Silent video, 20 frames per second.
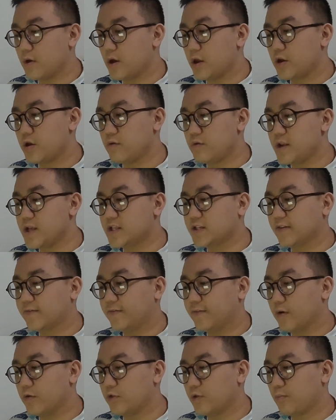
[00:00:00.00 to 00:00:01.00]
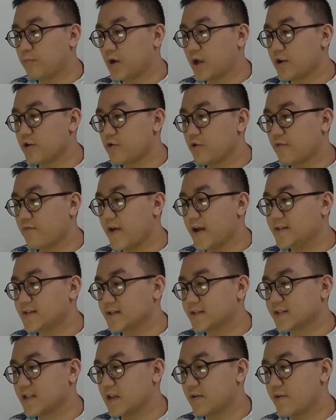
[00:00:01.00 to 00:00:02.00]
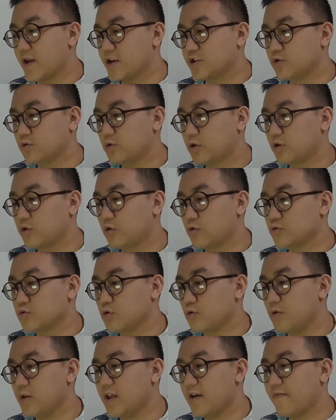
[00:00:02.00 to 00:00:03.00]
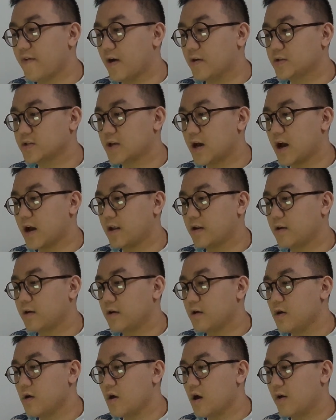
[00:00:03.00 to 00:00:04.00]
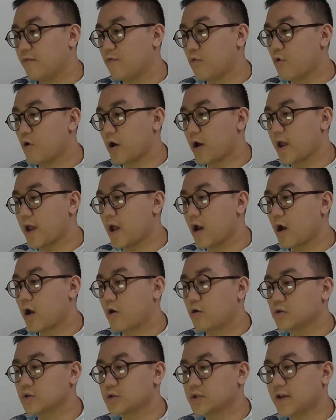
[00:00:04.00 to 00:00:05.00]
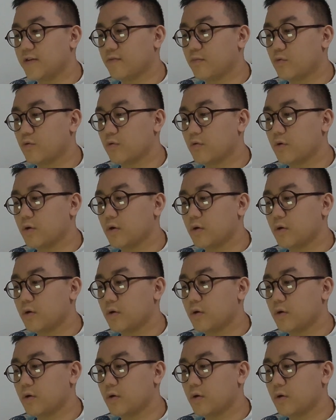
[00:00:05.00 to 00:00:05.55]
You need to feel the blood in your veins accelerate as you look at those who live outside or inconceivable,